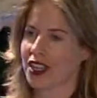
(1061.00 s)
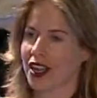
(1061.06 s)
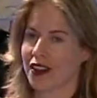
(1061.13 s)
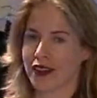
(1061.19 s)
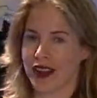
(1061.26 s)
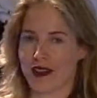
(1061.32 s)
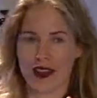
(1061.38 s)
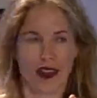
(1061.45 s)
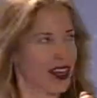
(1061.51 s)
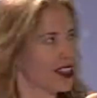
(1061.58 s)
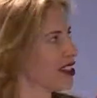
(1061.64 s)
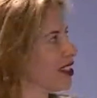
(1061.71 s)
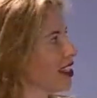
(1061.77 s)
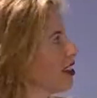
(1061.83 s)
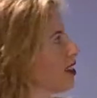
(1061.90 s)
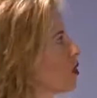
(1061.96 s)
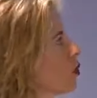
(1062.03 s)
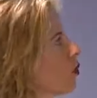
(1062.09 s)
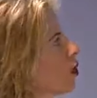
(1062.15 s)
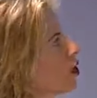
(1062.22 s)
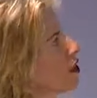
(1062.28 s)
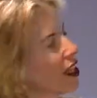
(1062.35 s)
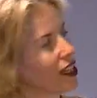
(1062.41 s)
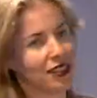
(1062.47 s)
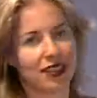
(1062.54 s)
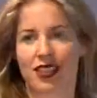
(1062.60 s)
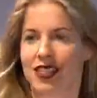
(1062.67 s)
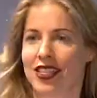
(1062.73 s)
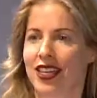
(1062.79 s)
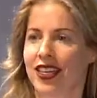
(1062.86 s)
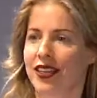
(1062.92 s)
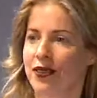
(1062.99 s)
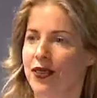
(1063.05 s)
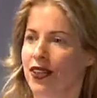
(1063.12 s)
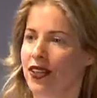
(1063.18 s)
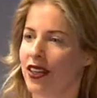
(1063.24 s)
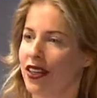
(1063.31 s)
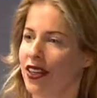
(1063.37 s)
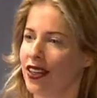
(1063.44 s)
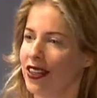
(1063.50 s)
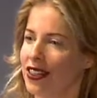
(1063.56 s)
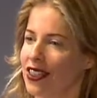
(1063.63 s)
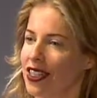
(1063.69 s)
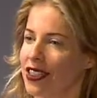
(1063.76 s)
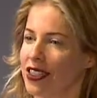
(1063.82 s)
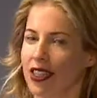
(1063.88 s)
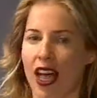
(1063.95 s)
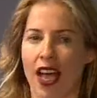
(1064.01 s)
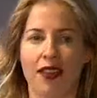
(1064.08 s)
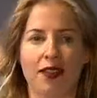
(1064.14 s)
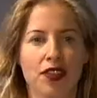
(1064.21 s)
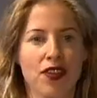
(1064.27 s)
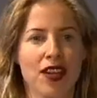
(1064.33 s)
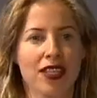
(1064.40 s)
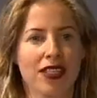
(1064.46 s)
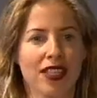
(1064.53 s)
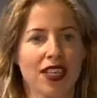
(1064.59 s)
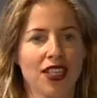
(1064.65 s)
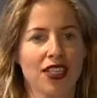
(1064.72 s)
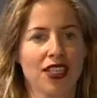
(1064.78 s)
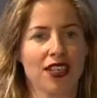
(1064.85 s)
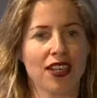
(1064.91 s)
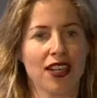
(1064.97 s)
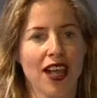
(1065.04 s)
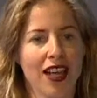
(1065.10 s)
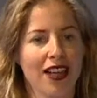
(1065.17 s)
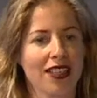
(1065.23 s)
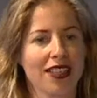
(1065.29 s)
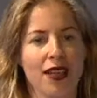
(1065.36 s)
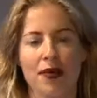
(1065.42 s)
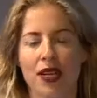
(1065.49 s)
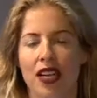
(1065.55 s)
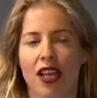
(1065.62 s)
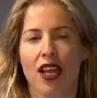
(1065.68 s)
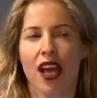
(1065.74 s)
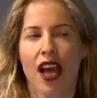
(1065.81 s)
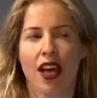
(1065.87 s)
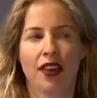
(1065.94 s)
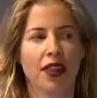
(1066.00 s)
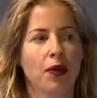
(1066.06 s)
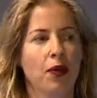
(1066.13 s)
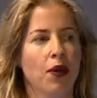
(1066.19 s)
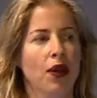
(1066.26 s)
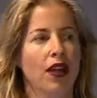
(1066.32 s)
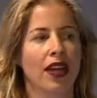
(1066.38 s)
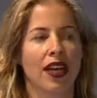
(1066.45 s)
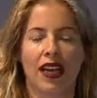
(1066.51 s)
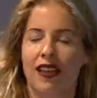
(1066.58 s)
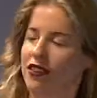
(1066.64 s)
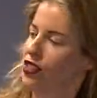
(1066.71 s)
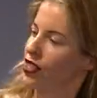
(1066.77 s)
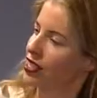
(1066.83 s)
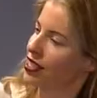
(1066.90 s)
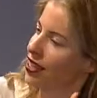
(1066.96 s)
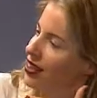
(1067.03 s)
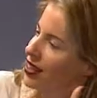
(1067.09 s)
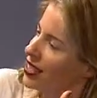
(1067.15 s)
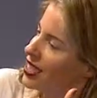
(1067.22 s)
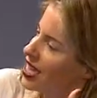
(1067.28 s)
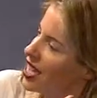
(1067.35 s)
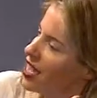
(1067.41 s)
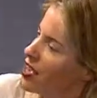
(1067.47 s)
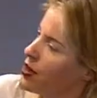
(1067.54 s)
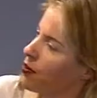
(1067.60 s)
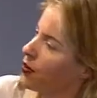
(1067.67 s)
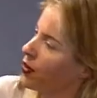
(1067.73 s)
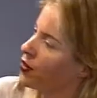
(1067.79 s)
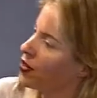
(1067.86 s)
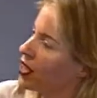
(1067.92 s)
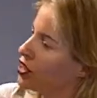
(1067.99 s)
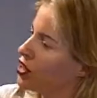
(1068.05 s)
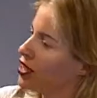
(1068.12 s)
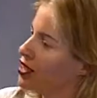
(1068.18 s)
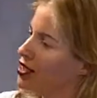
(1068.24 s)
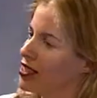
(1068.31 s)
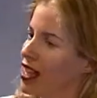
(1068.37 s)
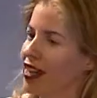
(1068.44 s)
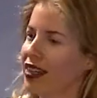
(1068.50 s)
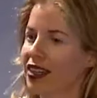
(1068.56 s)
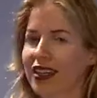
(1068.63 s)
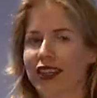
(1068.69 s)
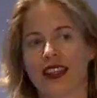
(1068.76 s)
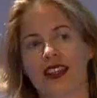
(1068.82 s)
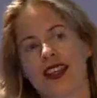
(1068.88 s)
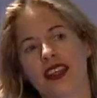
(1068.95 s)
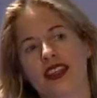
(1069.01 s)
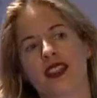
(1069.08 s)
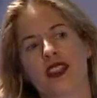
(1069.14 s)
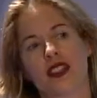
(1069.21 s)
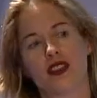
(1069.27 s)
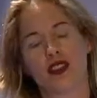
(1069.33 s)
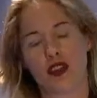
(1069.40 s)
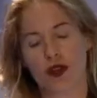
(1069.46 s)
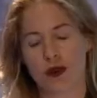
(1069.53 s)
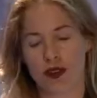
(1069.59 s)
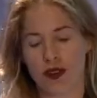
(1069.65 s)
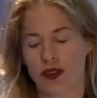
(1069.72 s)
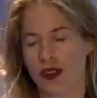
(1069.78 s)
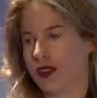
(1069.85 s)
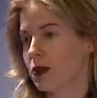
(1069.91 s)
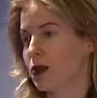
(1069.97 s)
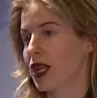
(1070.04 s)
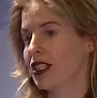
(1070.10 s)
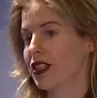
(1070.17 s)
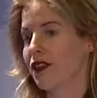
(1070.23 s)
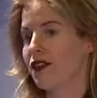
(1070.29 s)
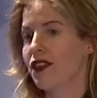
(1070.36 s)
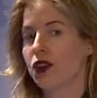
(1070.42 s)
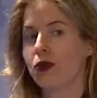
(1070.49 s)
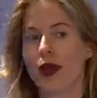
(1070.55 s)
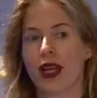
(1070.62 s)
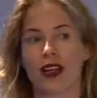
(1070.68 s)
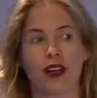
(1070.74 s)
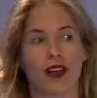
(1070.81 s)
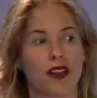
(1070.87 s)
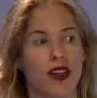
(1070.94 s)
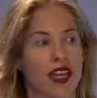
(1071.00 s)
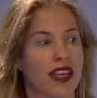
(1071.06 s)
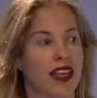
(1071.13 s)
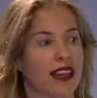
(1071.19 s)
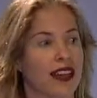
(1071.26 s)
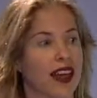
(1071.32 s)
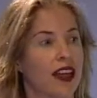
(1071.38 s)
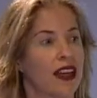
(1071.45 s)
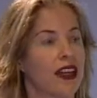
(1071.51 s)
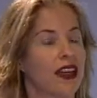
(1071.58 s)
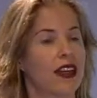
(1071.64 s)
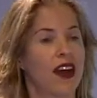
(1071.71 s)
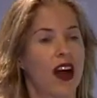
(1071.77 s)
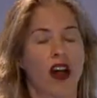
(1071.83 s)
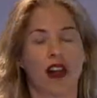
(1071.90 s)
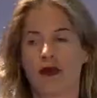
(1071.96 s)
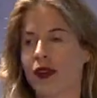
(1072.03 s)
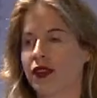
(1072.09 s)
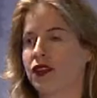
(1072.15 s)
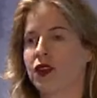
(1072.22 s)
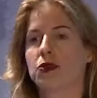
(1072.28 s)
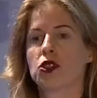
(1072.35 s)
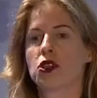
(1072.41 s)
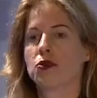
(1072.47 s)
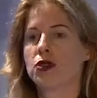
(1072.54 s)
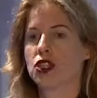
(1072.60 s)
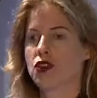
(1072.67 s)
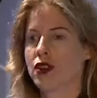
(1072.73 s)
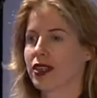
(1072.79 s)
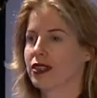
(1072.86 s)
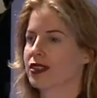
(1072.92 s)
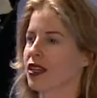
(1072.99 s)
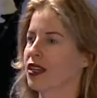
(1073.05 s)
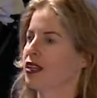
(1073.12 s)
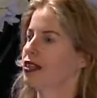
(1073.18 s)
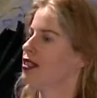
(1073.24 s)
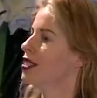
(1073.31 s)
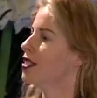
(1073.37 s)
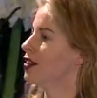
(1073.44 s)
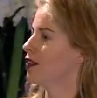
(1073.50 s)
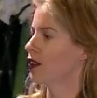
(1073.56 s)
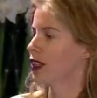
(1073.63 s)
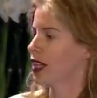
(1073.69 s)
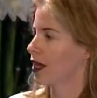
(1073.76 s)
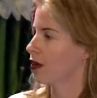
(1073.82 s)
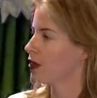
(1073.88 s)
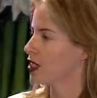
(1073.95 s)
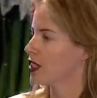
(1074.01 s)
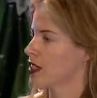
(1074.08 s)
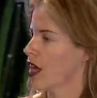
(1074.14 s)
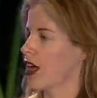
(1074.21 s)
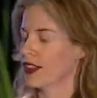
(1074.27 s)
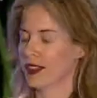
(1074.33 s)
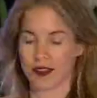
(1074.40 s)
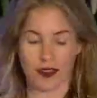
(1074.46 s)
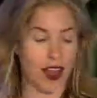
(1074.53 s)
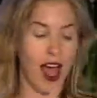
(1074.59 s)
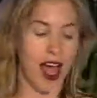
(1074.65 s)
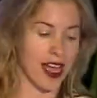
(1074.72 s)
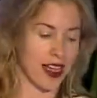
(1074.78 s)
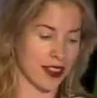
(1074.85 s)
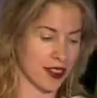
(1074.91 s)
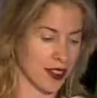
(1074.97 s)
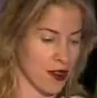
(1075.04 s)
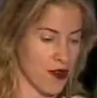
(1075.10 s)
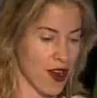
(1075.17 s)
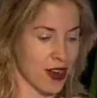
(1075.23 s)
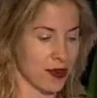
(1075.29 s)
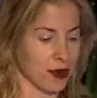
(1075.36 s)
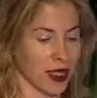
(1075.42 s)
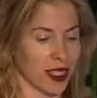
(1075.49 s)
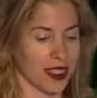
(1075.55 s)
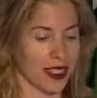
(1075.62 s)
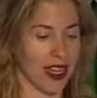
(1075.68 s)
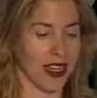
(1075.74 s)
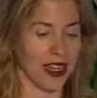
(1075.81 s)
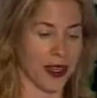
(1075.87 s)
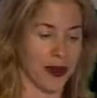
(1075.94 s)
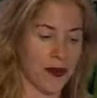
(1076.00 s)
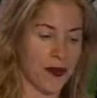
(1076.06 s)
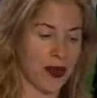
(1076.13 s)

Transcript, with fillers: I've, have you guys seen this Word Lens thing where it does live translation as, I mean, I think we're just at the tip of such exciting things in terms of, as a filmmaker, thinking that all of my films could be translated into different languages on the fly is incredibly exciting.